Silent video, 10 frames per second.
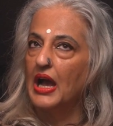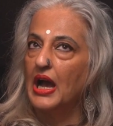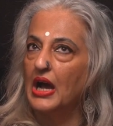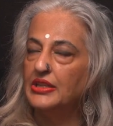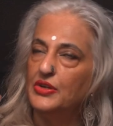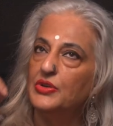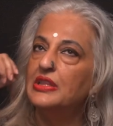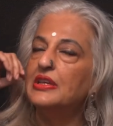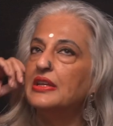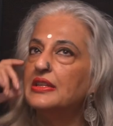The only
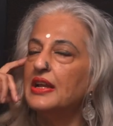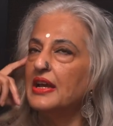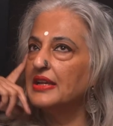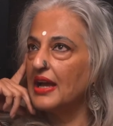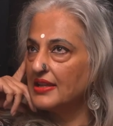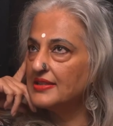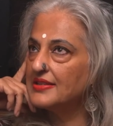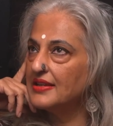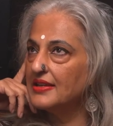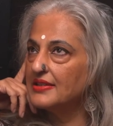thing that I can
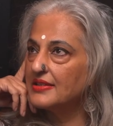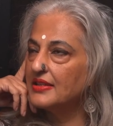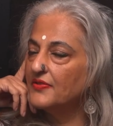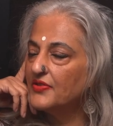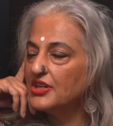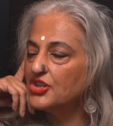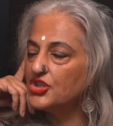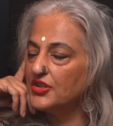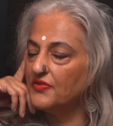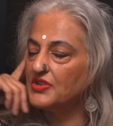say is that the first
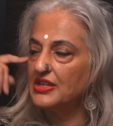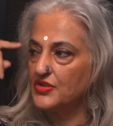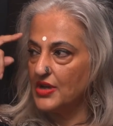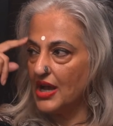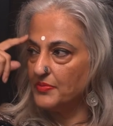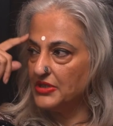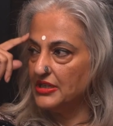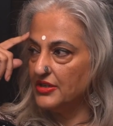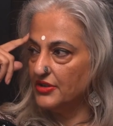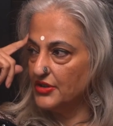shift has to happen
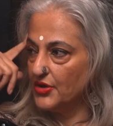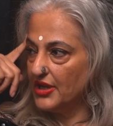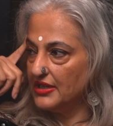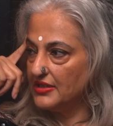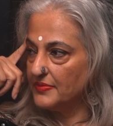here in your head.